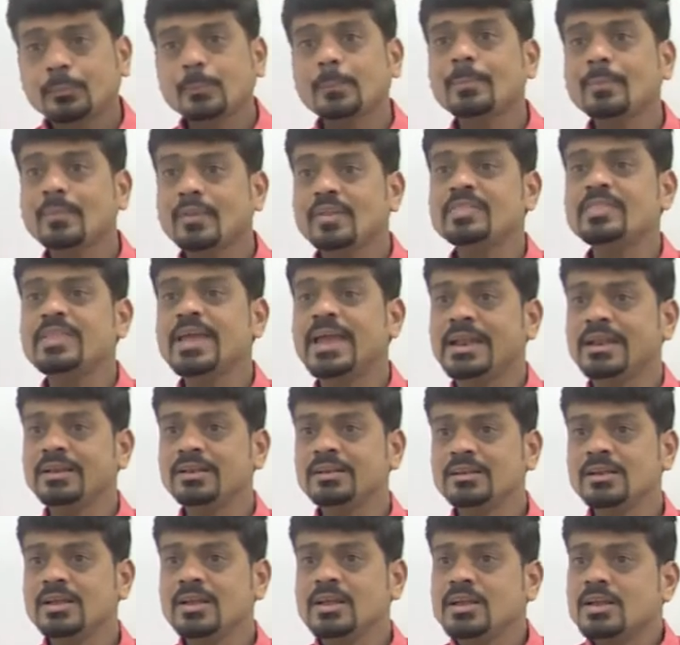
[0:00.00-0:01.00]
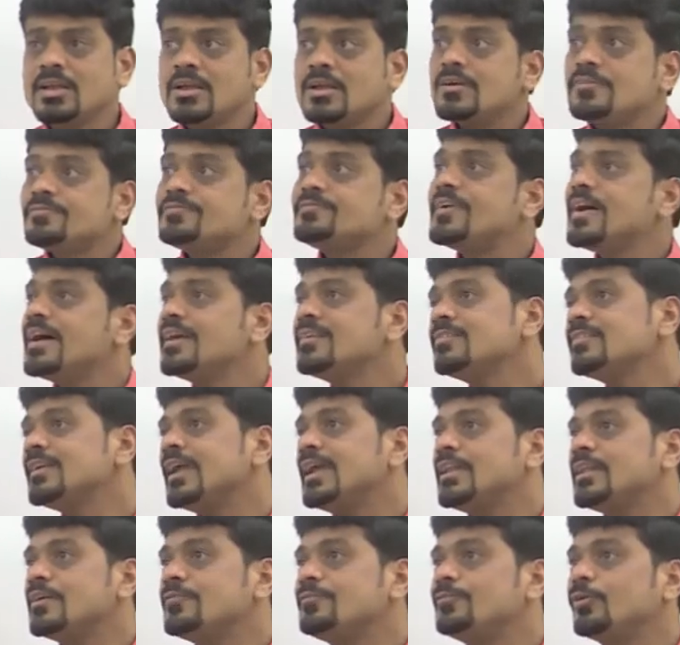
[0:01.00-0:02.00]
Then, first
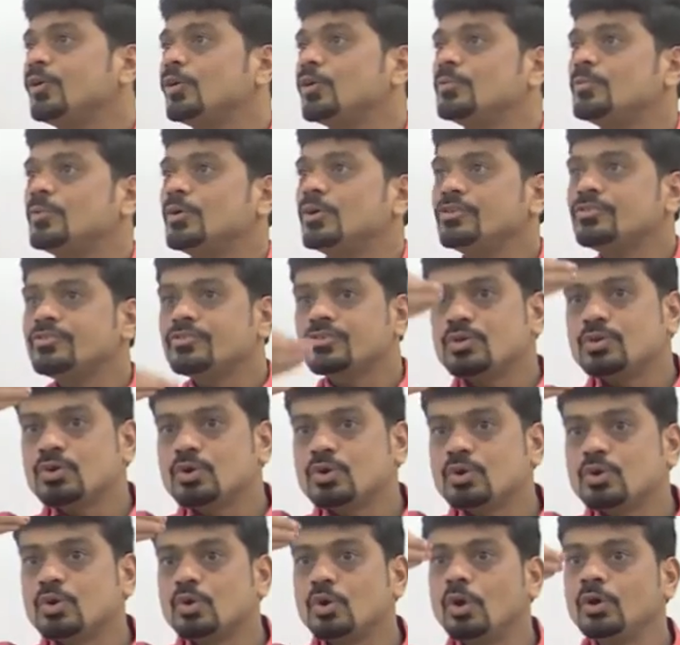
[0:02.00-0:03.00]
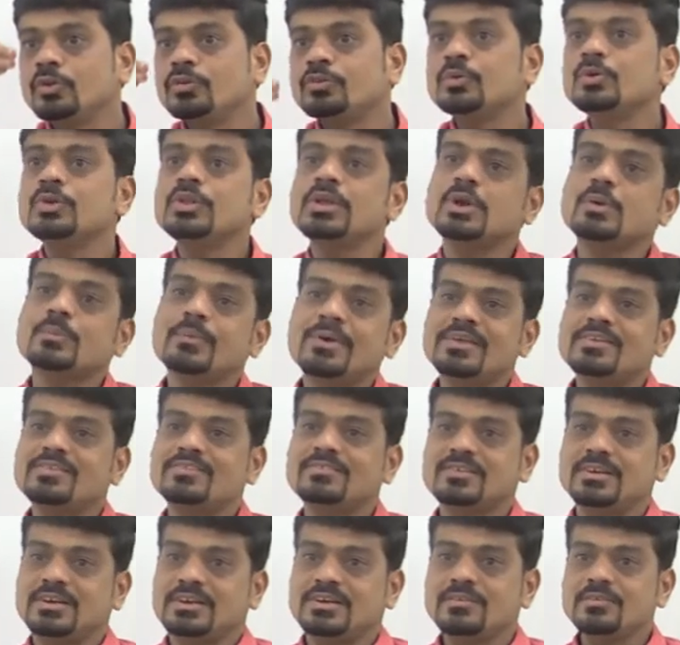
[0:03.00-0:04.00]
and the foremost, go through the
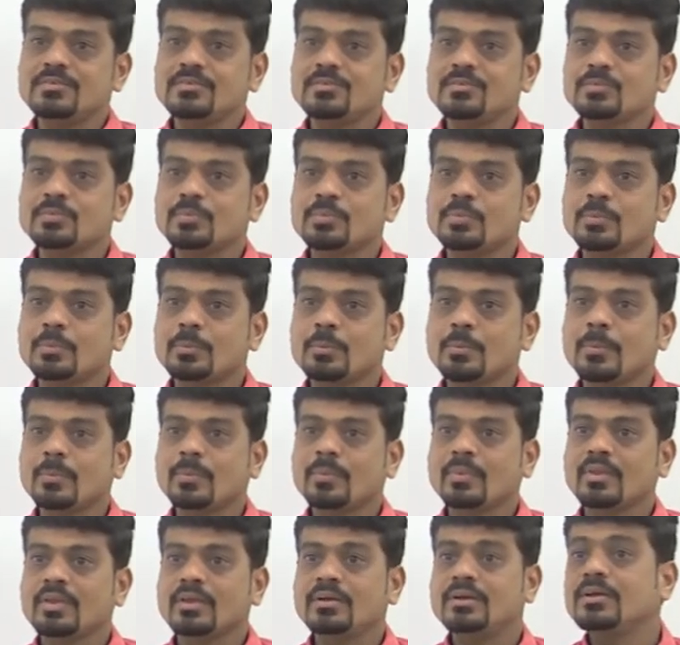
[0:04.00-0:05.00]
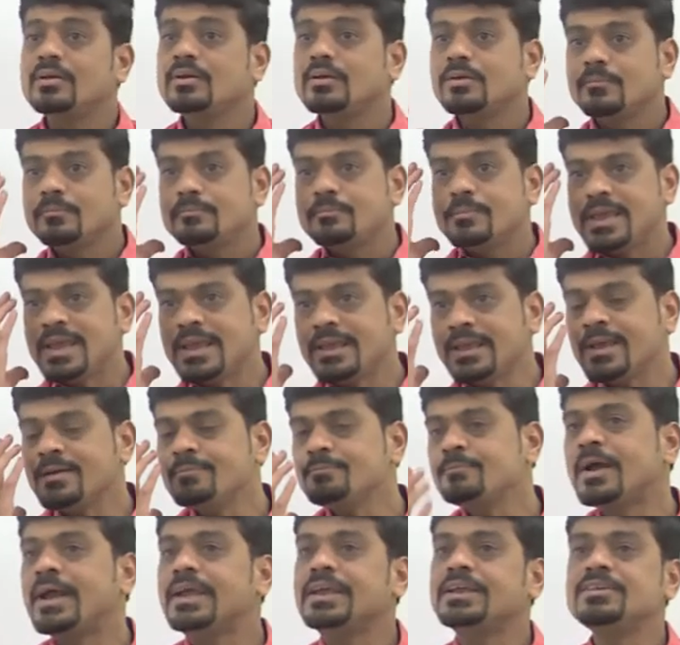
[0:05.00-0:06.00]
question, make a
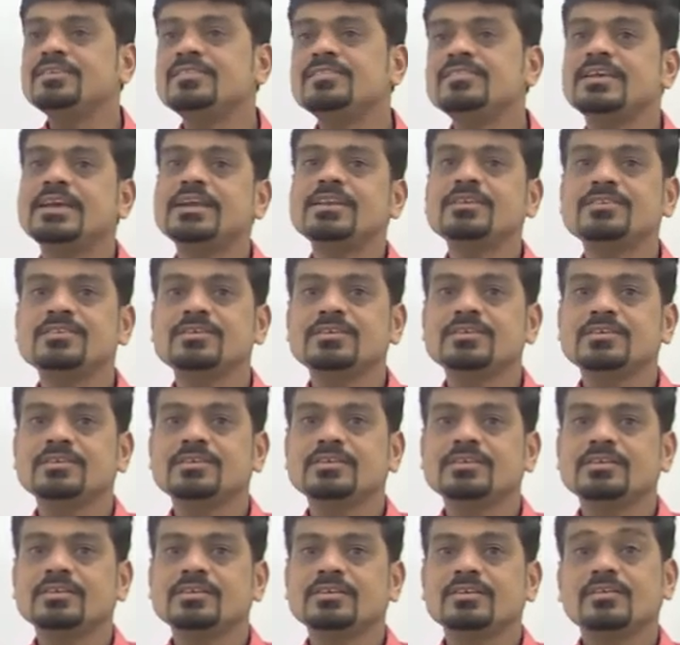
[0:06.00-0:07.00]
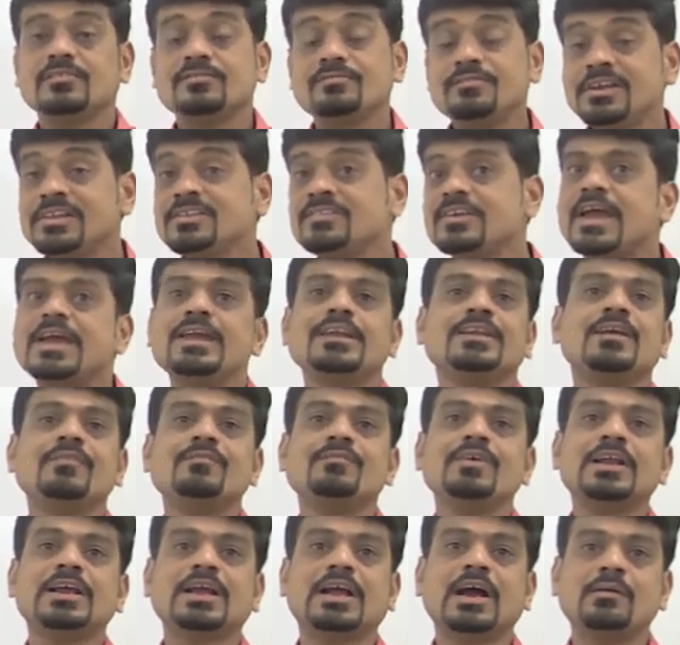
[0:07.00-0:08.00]
mindset which item
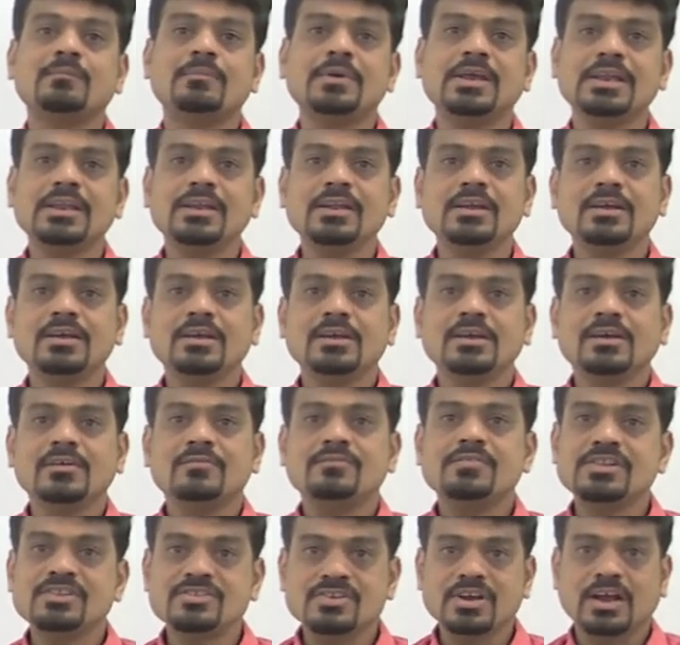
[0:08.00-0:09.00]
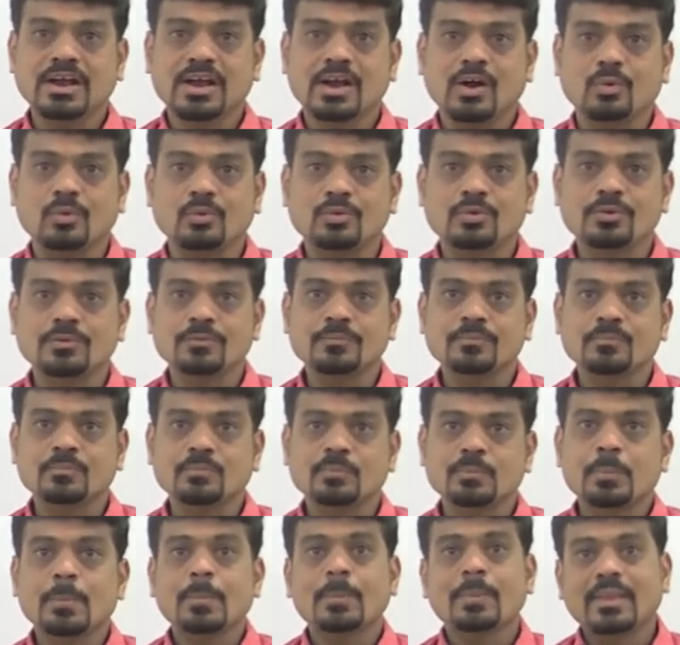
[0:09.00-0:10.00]
will come in which account,
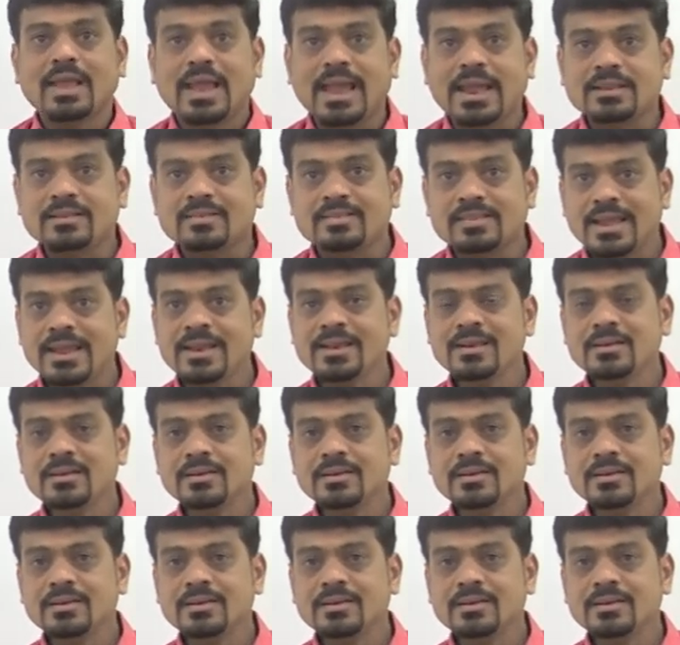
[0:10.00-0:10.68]
and then